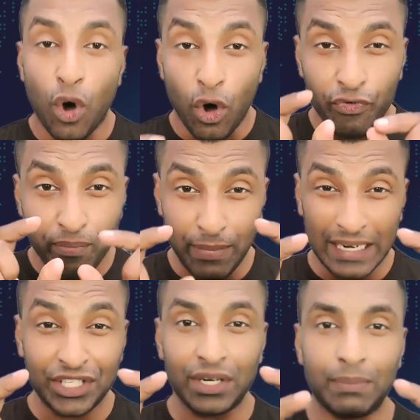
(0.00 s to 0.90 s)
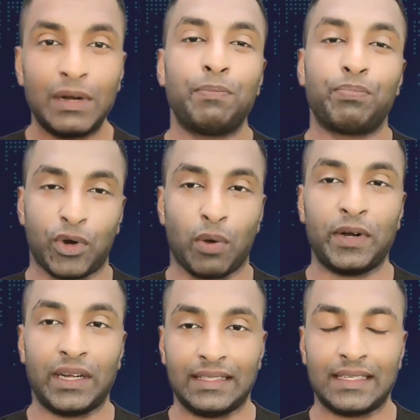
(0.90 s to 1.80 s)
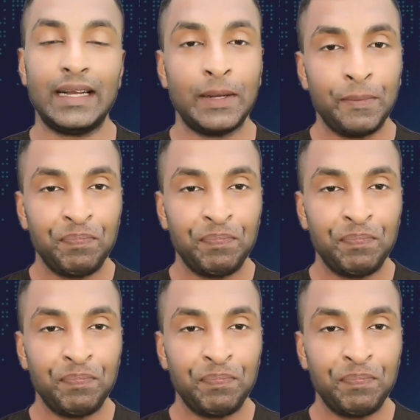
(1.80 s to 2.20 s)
of measurable properties, right?